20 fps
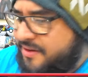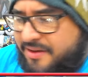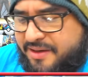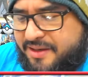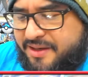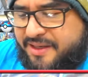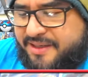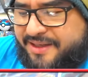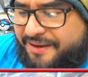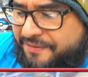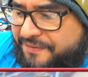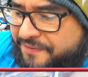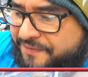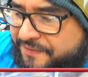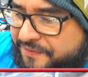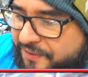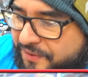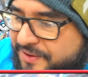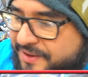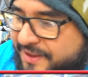Is that
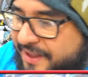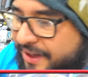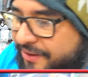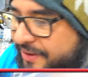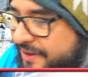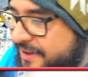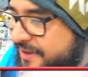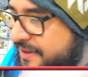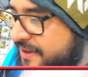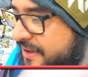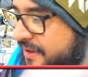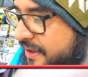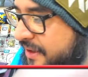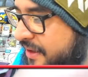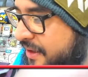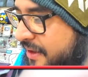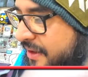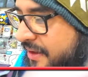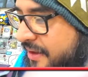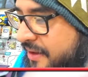four Terras?
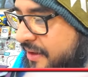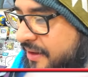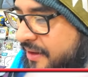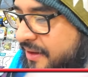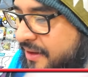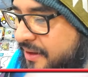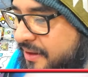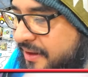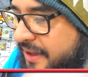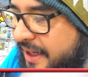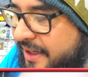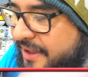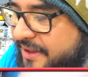That is